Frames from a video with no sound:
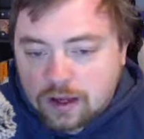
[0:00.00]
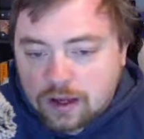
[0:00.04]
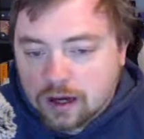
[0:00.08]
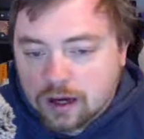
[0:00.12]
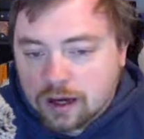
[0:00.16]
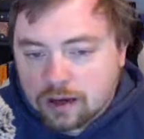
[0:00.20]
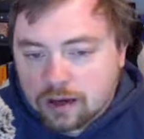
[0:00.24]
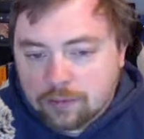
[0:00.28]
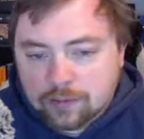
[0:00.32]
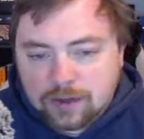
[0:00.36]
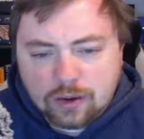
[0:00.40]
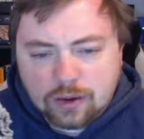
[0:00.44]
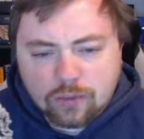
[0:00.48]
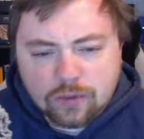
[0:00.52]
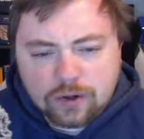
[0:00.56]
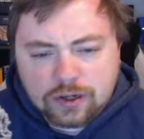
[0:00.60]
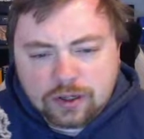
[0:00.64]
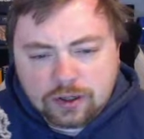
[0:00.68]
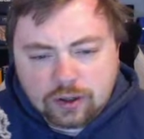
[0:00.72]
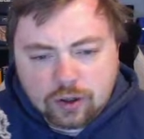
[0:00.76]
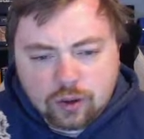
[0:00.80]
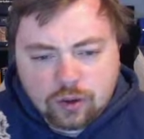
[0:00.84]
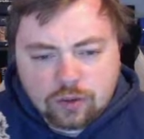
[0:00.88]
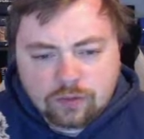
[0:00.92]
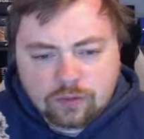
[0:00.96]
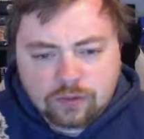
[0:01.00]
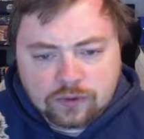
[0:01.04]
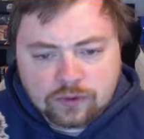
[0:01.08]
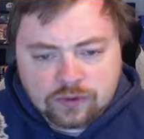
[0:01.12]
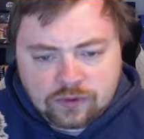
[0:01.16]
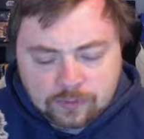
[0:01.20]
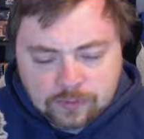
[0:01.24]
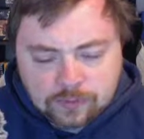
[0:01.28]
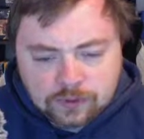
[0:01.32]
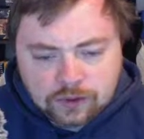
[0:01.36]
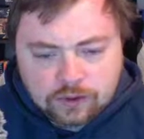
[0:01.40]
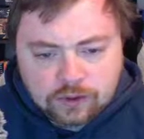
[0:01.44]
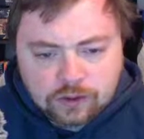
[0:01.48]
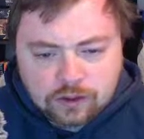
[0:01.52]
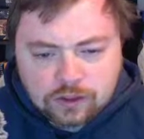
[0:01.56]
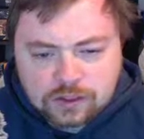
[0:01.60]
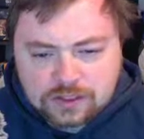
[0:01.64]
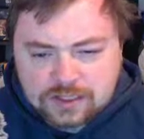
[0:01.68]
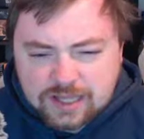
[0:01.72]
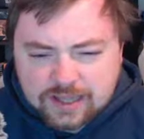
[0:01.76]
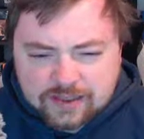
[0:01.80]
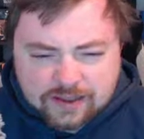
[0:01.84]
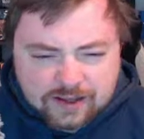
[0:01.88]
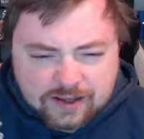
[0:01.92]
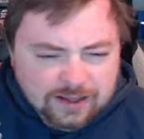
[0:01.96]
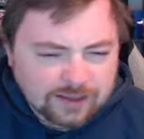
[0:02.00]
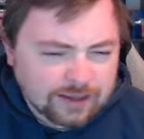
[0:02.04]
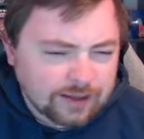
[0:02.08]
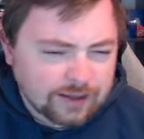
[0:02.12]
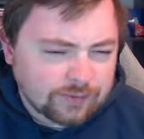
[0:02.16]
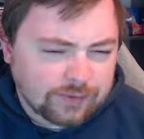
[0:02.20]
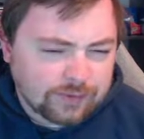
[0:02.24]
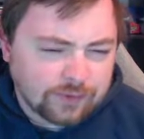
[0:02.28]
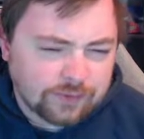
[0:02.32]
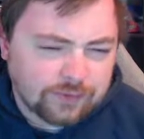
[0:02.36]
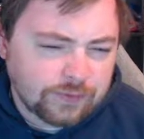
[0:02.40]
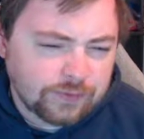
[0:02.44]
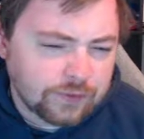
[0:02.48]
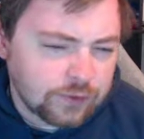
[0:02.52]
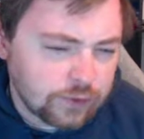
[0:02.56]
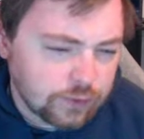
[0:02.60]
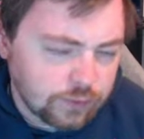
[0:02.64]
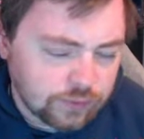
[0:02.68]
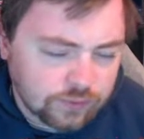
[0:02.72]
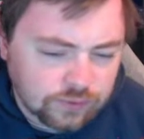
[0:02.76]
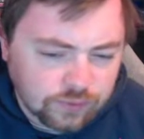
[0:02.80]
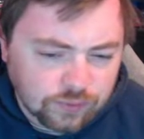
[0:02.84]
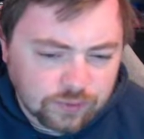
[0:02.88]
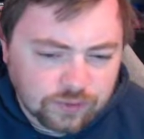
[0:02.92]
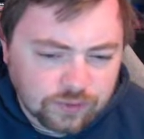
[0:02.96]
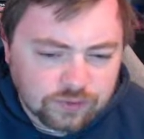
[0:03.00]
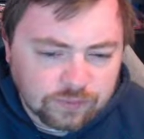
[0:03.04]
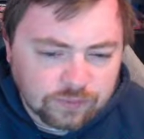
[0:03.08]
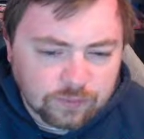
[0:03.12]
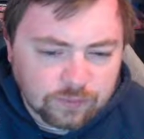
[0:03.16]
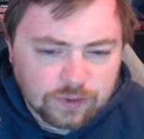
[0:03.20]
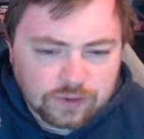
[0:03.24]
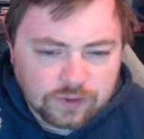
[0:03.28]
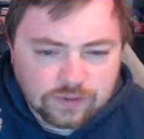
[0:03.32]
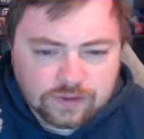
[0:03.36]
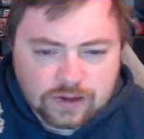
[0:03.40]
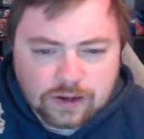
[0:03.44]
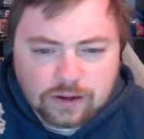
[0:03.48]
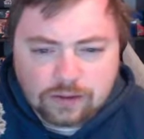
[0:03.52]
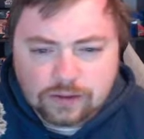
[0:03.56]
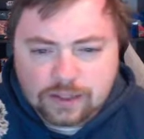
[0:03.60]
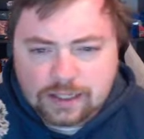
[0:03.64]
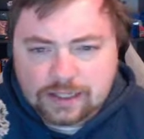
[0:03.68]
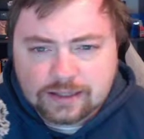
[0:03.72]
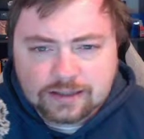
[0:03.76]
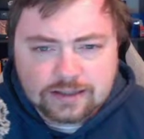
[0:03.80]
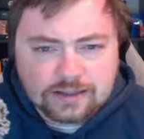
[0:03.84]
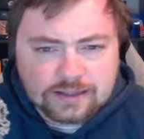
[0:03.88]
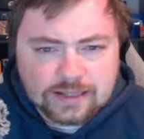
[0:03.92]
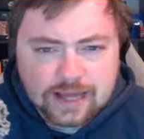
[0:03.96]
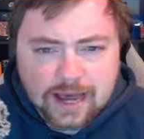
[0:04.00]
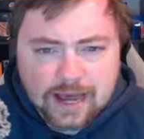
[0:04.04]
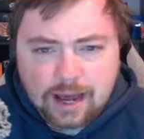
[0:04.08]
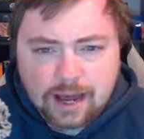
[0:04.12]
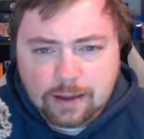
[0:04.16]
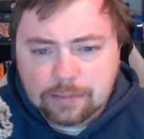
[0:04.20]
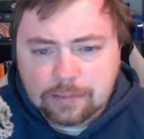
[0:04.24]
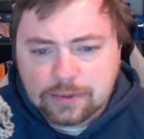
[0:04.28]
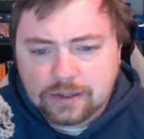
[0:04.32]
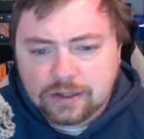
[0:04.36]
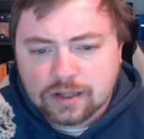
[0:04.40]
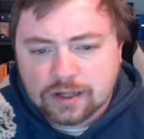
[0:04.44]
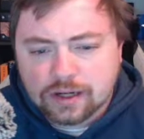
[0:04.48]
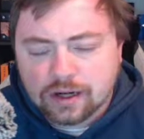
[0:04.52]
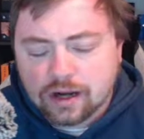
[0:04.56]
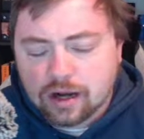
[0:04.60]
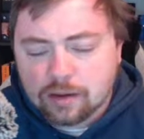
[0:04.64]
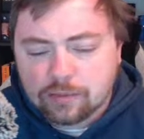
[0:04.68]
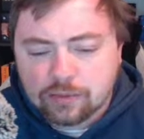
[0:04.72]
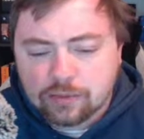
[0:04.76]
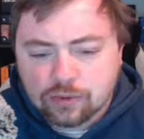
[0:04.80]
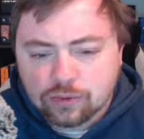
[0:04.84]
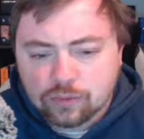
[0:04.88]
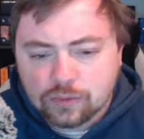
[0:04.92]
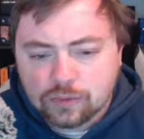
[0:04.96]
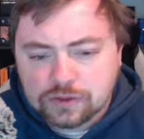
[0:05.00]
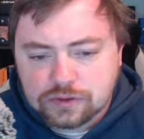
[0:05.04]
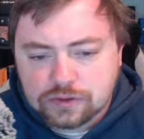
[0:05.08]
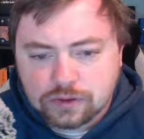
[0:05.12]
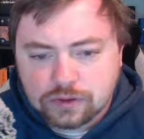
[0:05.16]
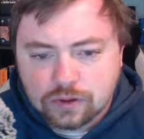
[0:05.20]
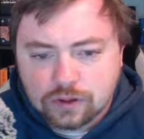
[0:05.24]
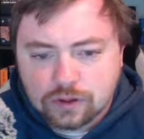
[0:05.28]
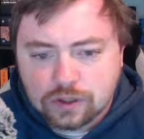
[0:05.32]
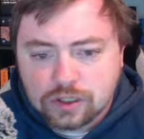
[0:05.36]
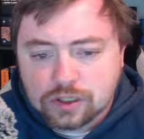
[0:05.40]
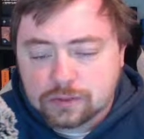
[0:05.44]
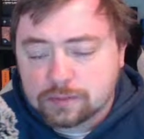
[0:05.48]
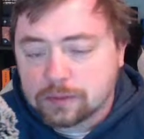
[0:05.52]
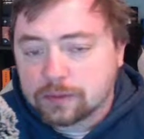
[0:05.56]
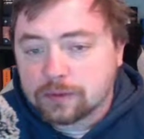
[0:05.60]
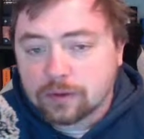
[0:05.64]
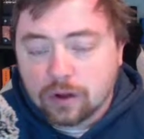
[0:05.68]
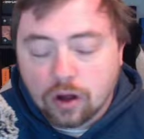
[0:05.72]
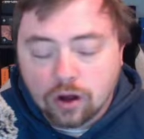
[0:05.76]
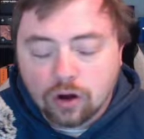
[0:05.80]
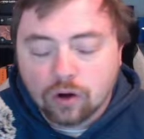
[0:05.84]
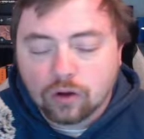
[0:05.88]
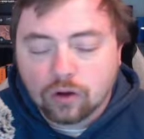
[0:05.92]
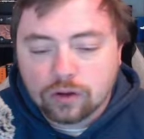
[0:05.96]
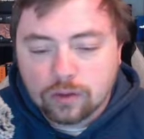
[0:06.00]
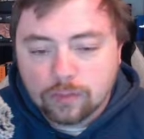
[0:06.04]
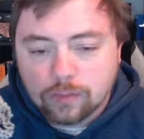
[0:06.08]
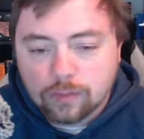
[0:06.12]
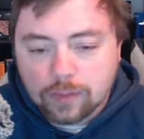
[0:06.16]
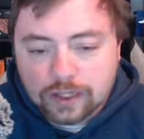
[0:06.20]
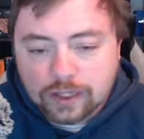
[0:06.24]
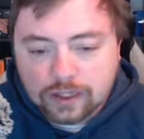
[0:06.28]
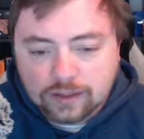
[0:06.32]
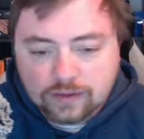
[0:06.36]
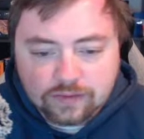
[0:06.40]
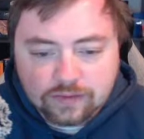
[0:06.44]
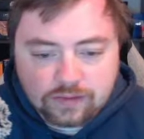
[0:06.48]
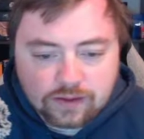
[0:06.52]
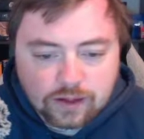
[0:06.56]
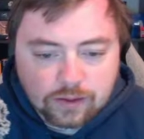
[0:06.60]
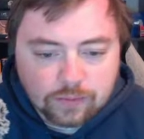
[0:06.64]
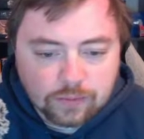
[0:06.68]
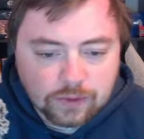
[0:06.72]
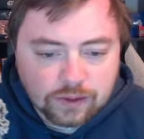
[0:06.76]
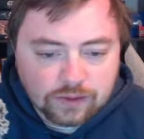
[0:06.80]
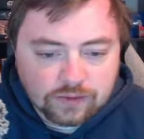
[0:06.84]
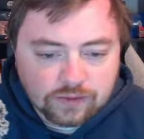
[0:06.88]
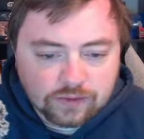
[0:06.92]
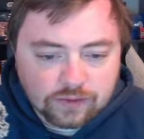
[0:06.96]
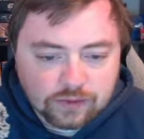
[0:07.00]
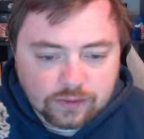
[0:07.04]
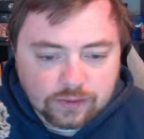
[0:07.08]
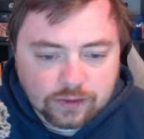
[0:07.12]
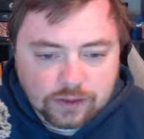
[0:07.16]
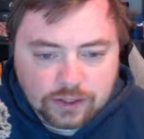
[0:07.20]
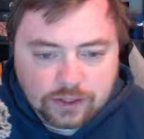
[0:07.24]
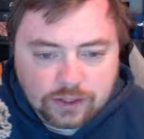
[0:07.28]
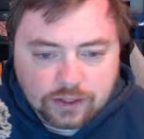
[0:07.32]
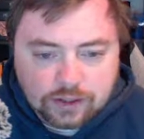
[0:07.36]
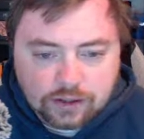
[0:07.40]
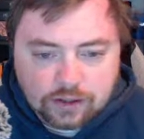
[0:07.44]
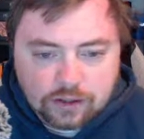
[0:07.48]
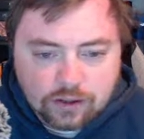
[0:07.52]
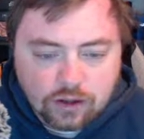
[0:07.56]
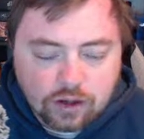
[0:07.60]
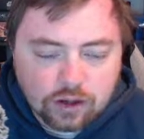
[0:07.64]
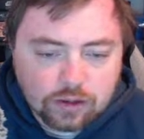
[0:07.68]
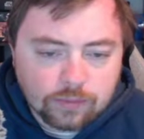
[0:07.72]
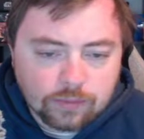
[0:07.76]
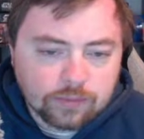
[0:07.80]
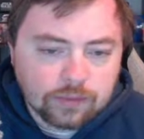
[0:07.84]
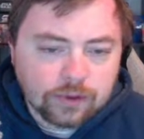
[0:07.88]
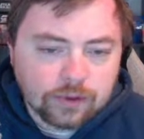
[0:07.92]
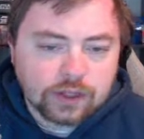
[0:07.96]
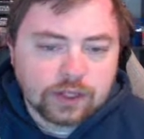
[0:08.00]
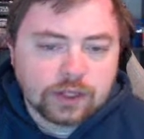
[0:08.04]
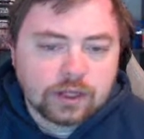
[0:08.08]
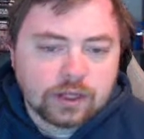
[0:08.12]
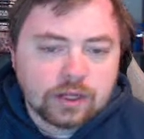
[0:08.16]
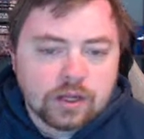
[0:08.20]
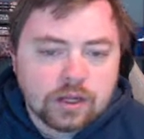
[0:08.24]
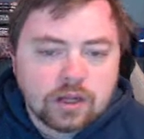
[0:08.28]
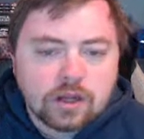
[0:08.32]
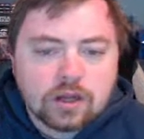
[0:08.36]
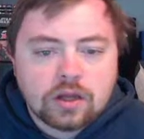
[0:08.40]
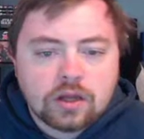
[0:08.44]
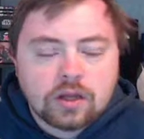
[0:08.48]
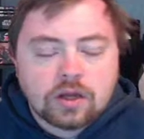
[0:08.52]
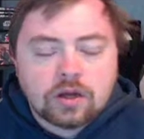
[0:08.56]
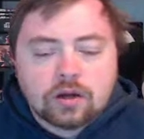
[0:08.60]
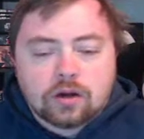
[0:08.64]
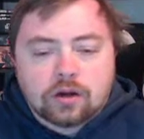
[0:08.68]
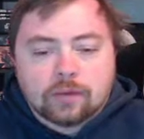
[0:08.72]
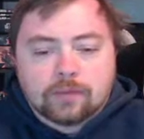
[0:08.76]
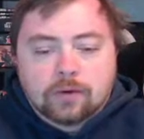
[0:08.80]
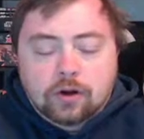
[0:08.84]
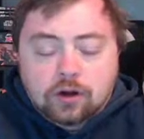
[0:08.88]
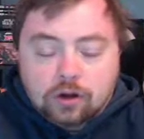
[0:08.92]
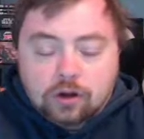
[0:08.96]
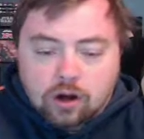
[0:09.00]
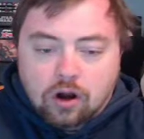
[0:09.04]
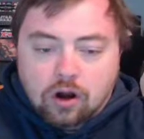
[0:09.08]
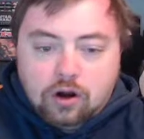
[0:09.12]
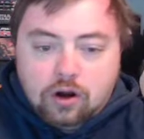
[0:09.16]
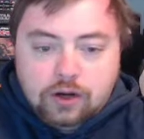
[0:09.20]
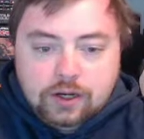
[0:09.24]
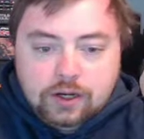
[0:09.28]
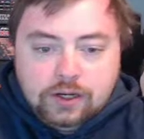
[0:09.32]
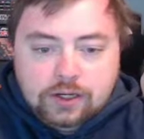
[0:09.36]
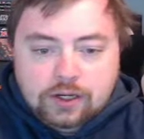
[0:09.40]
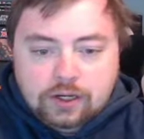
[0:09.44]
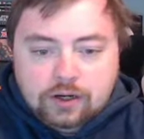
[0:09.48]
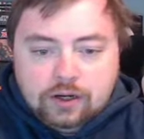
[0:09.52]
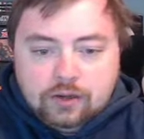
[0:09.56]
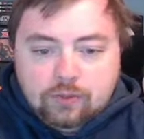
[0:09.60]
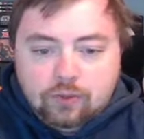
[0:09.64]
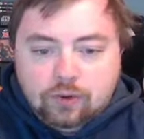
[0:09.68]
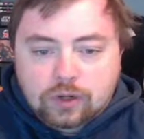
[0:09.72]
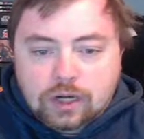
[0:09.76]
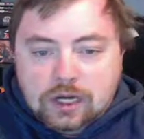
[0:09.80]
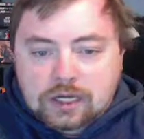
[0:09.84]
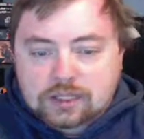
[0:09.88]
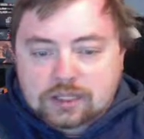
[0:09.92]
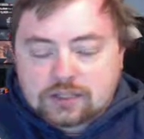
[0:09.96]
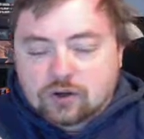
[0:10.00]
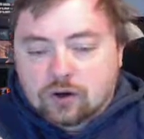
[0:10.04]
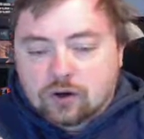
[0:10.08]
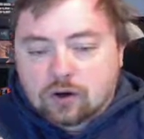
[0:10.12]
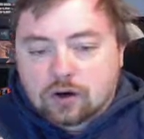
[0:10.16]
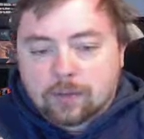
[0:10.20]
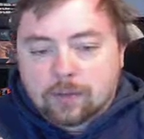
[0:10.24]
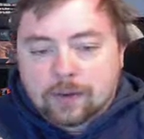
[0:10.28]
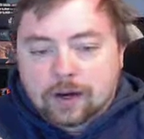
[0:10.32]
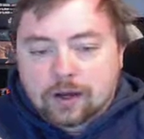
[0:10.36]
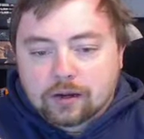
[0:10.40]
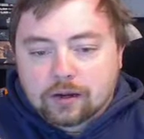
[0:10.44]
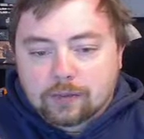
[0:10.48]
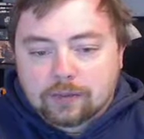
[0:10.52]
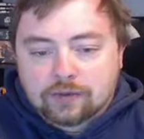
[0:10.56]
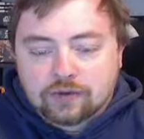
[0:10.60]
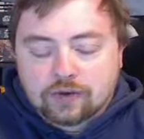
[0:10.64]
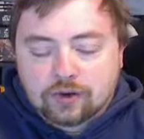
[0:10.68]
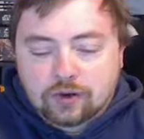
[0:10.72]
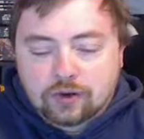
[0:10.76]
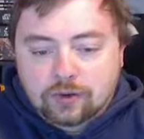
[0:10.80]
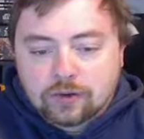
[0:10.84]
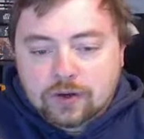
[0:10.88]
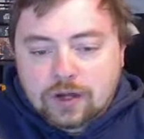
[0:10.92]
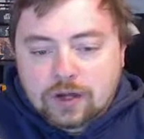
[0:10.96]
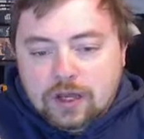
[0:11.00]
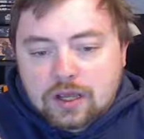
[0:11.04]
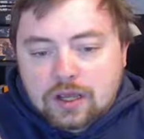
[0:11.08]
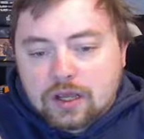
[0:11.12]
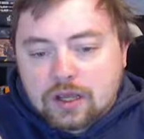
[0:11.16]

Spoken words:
But I wanted to go over some of the cards. I think I left a few choice ones out, like Sap and like a couple of the Wizard cards, but all the mainstay ones that are in here are in here, and we'll kind of talk about them. So